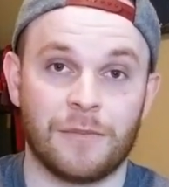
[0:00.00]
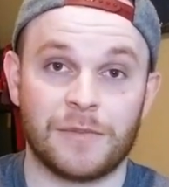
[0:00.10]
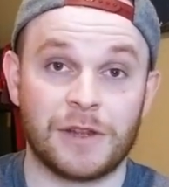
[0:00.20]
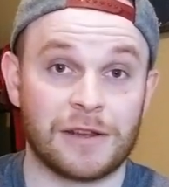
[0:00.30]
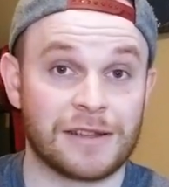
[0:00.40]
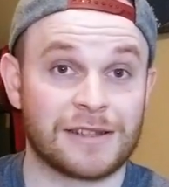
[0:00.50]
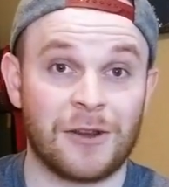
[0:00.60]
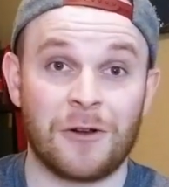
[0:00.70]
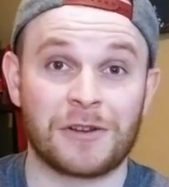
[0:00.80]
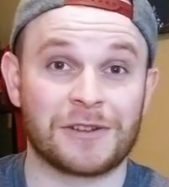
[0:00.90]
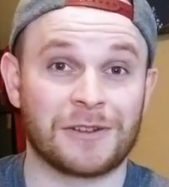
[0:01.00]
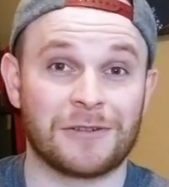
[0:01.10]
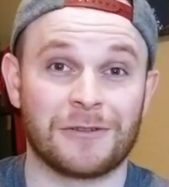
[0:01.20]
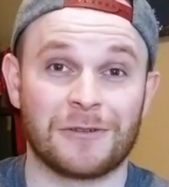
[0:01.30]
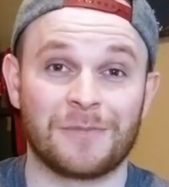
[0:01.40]
does socks
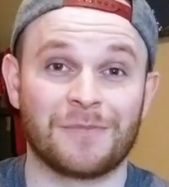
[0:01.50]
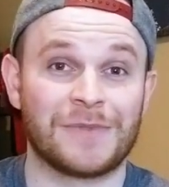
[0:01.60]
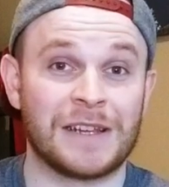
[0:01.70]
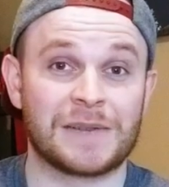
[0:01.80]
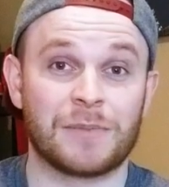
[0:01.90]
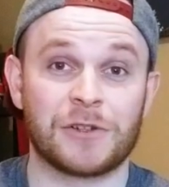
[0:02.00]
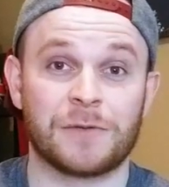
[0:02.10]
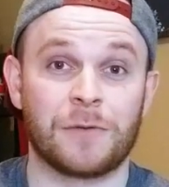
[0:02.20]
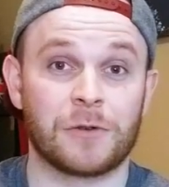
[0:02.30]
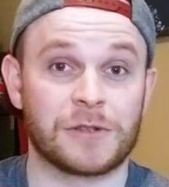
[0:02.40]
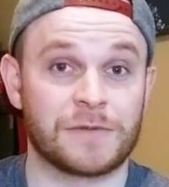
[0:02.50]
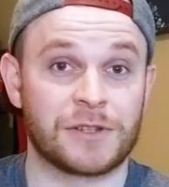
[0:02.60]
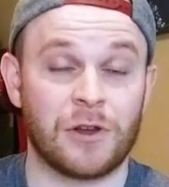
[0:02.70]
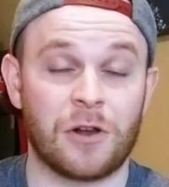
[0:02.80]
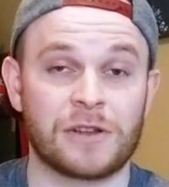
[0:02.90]
or takes a bunch of photos of
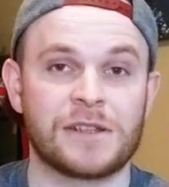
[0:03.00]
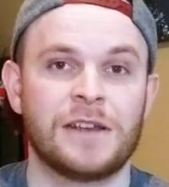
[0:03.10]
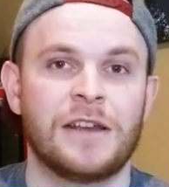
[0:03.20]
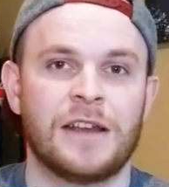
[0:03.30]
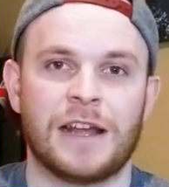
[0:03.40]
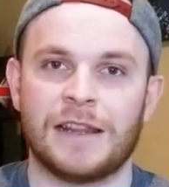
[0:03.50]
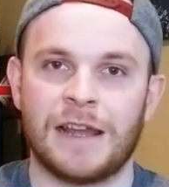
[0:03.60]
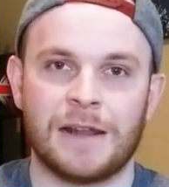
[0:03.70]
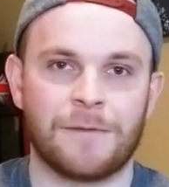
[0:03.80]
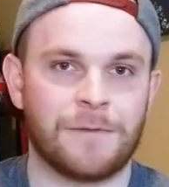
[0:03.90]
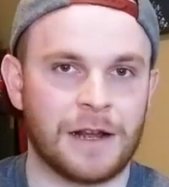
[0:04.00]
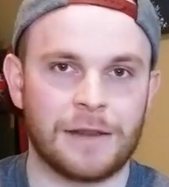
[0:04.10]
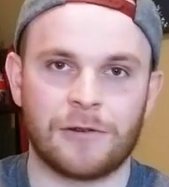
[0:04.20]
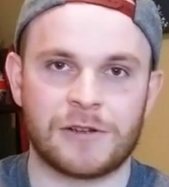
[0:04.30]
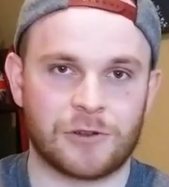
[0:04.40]
socks, and then find
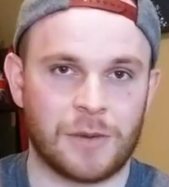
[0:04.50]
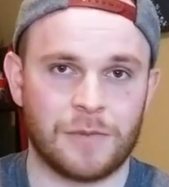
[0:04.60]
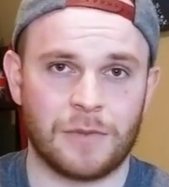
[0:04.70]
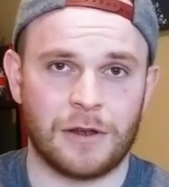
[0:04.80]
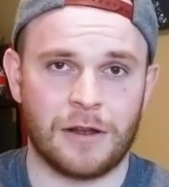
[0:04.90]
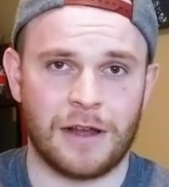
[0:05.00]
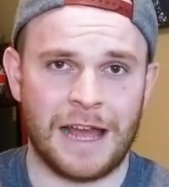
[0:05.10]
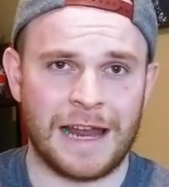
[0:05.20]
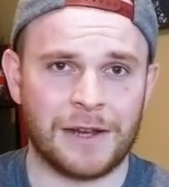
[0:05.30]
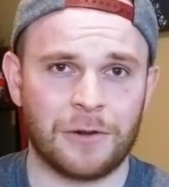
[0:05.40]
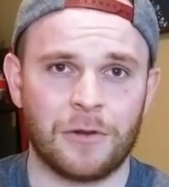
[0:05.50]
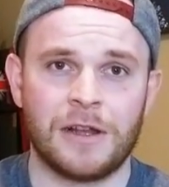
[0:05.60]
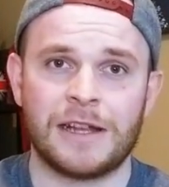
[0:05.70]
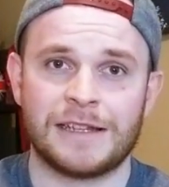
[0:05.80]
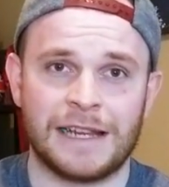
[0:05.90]
their Instagram handle,
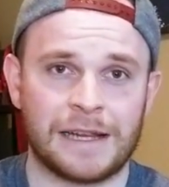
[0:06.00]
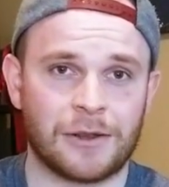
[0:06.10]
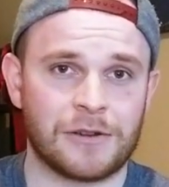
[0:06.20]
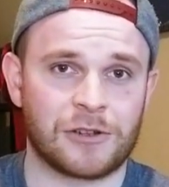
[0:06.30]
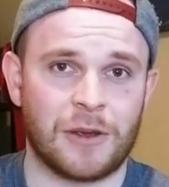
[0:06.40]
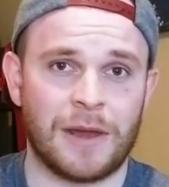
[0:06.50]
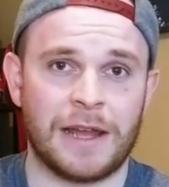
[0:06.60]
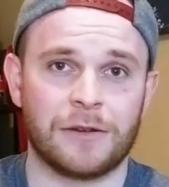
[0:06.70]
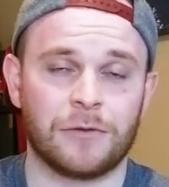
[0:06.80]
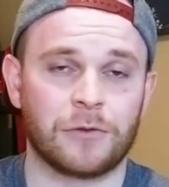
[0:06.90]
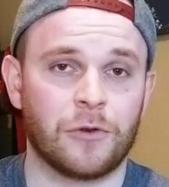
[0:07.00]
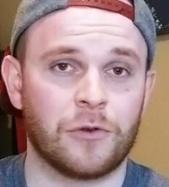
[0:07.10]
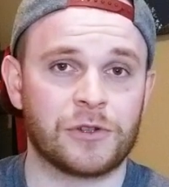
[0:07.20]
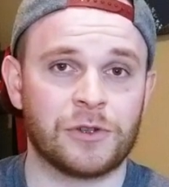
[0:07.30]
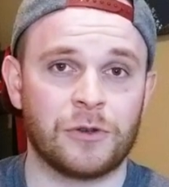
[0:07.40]
take their Instagram handle,
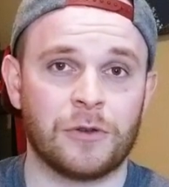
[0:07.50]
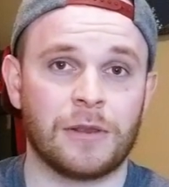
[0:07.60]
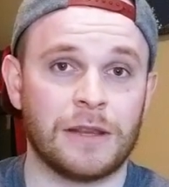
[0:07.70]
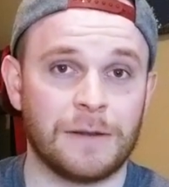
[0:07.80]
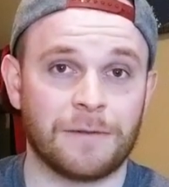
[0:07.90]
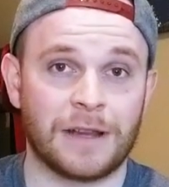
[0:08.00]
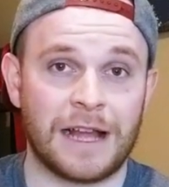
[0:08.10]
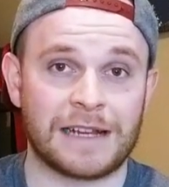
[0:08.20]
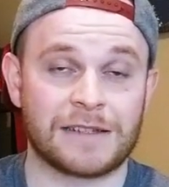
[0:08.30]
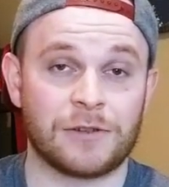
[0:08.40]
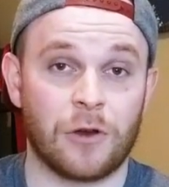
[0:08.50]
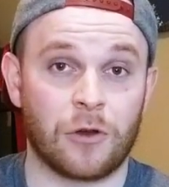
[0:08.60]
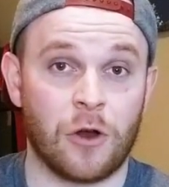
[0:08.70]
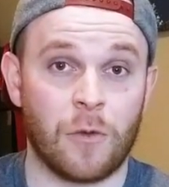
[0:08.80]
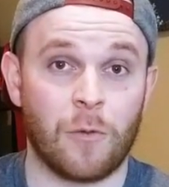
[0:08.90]
go to the
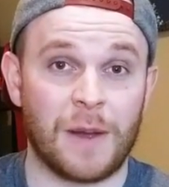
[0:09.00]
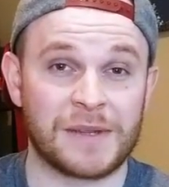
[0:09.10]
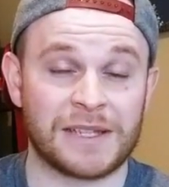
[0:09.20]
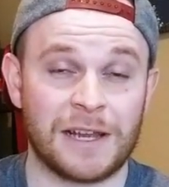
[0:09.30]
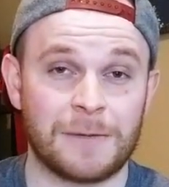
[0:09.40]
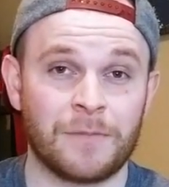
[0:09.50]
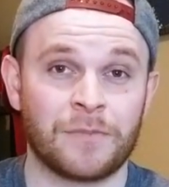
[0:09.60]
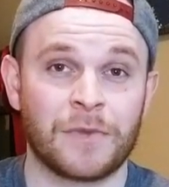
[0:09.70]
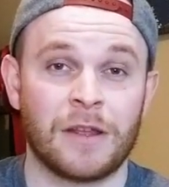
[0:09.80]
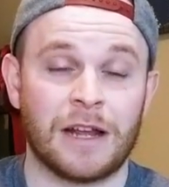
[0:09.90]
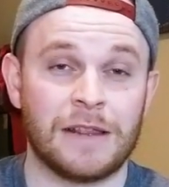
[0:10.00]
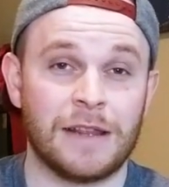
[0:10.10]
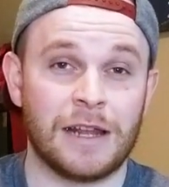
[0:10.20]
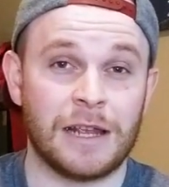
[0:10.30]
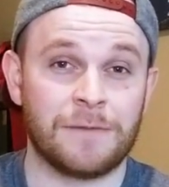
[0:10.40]
Phlanx.com website, and
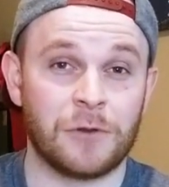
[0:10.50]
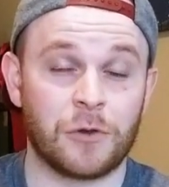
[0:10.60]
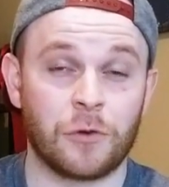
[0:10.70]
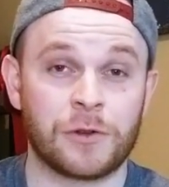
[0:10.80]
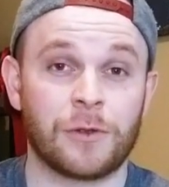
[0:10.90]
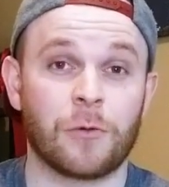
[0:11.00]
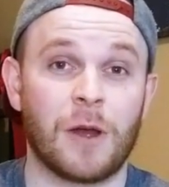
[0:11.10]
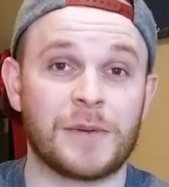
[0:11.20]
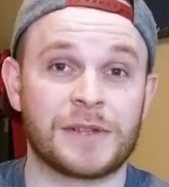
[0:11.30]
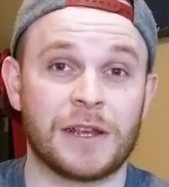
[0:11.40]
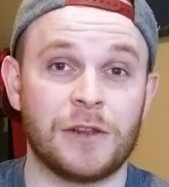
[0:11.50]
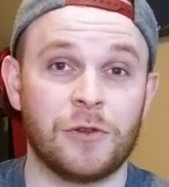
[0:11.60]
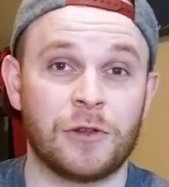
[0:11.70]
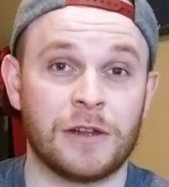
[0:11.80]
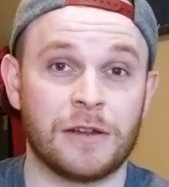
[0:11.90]
then if you go to their website,
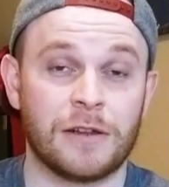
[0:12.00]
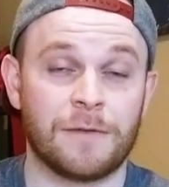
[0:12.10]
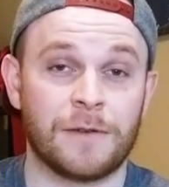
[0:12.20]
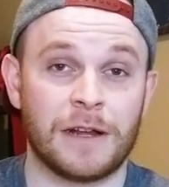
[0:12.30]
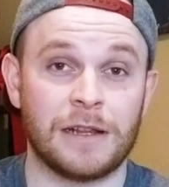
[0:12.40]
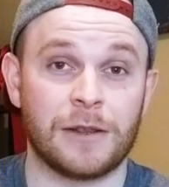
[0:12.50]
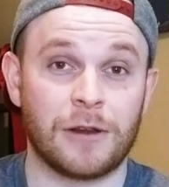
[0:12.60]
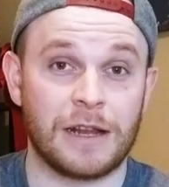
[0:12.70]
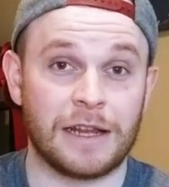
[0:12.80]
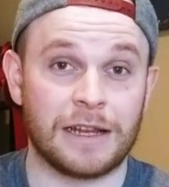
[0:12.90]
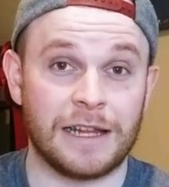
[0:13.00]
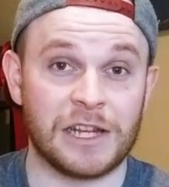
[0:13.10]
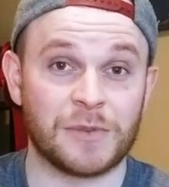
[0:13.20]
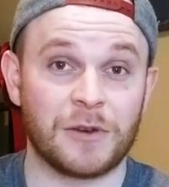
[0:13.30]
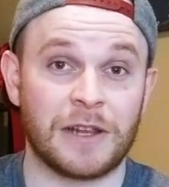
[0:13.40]
you can find their
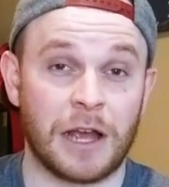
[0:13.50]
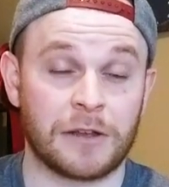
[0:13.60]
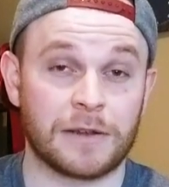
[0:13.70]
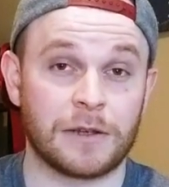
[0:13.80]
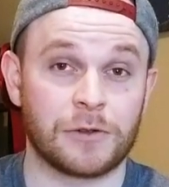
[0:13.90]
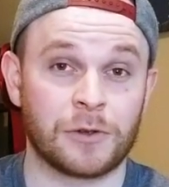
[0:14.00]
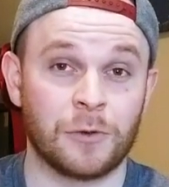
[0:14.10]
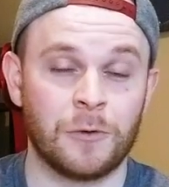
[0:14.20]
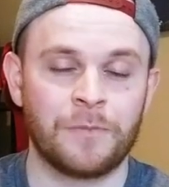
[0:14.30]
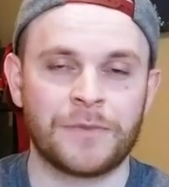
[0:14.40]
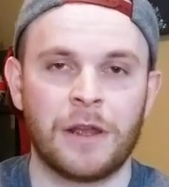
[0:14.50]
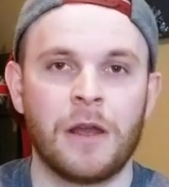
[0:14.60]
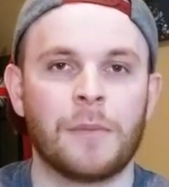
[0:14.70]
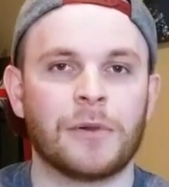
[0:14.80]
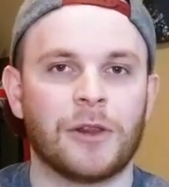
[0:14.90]
engagement calculator tool,
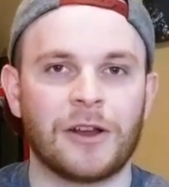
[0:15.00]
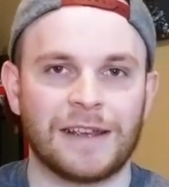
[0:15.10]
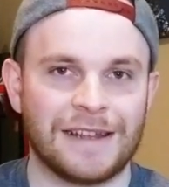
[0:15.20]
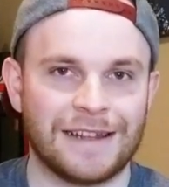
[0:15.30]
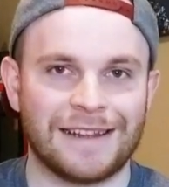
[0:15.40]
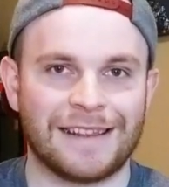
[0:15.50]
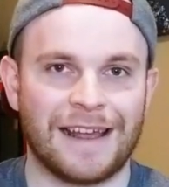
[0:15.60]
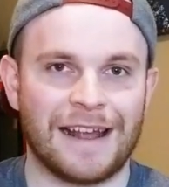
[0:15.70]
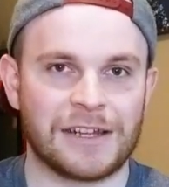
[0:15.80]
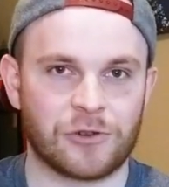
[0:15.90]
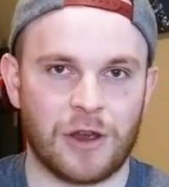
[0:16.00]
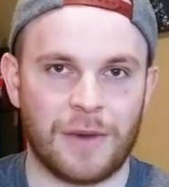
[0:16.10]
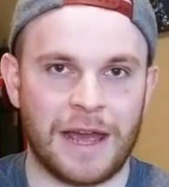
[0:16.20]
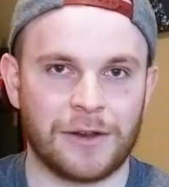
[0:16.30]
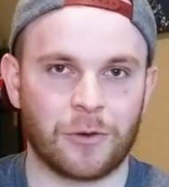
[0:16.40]
plug in that Instagram
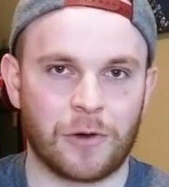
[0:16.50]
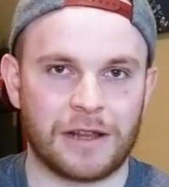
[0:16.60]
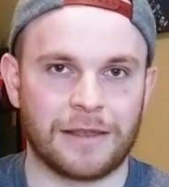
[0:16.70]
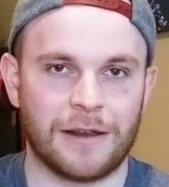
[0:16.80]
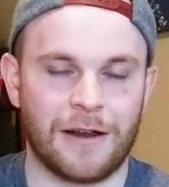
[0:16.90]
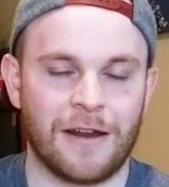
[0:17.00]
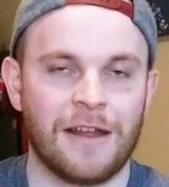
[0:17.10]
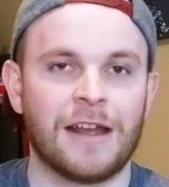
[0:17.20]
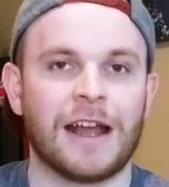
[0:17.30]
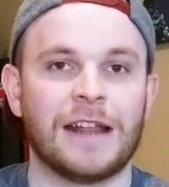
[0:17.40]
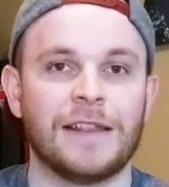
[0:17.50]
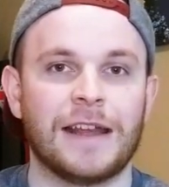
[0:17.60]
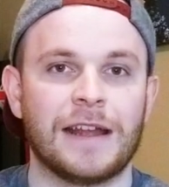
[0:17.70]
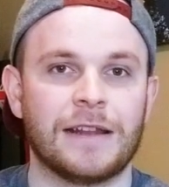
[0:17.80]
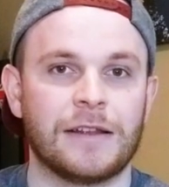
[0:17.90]
handle right there, and
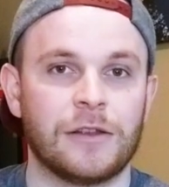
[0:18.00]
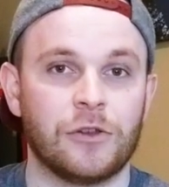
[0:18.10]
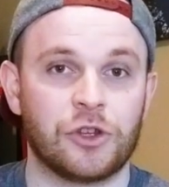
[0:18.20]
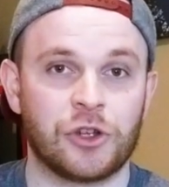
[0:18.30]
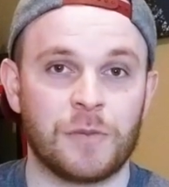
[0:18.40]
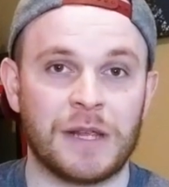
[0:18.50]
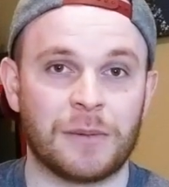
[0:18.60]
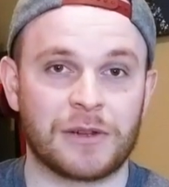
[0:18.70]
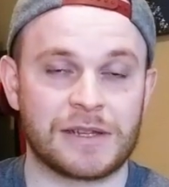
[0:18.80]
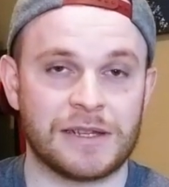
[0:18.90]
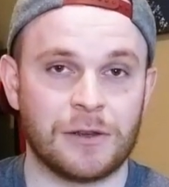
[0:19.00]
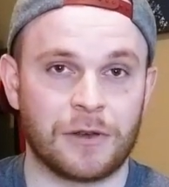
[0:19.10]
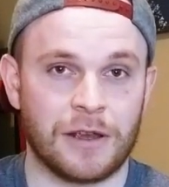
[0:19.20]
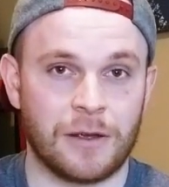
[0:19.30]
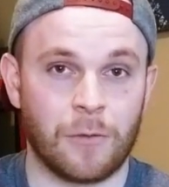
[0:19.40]
then you should be able to see,
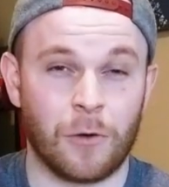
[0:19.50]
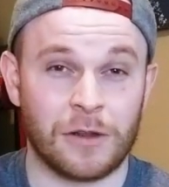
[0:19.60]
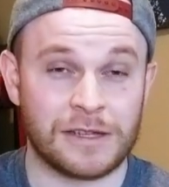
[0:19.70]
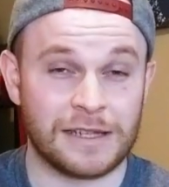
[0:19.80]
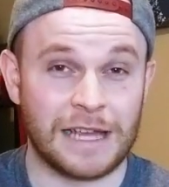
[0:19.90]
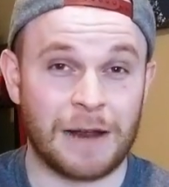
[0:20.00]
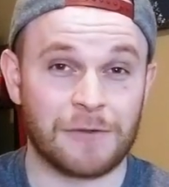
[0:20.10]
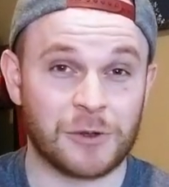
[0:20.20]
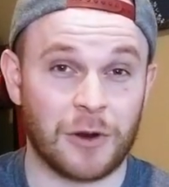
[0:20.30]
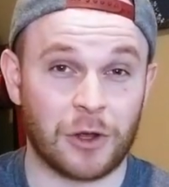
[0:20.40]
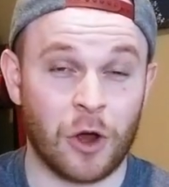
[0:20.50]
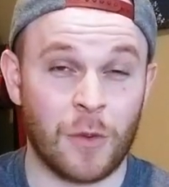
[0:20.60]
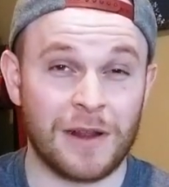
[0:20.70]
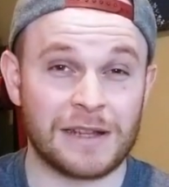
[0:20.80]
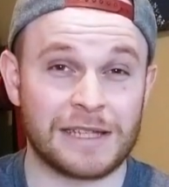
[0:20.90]
okay, what is the average amount of
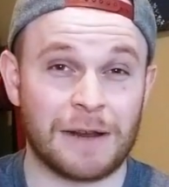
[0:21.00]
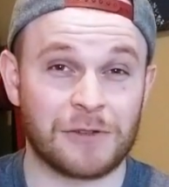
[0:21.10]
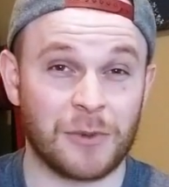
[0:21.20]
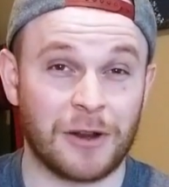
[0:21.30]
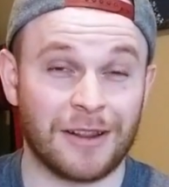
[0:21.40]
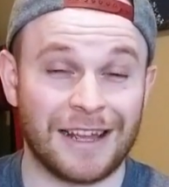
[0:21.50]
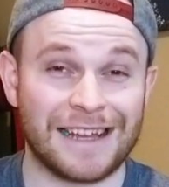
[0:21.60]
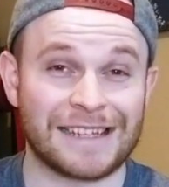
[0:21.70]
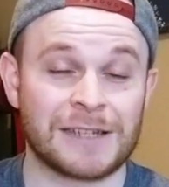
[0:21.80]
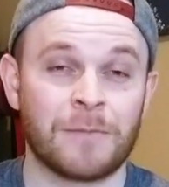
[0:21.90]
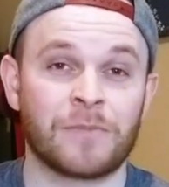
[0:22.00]
comments, the average amount of likes,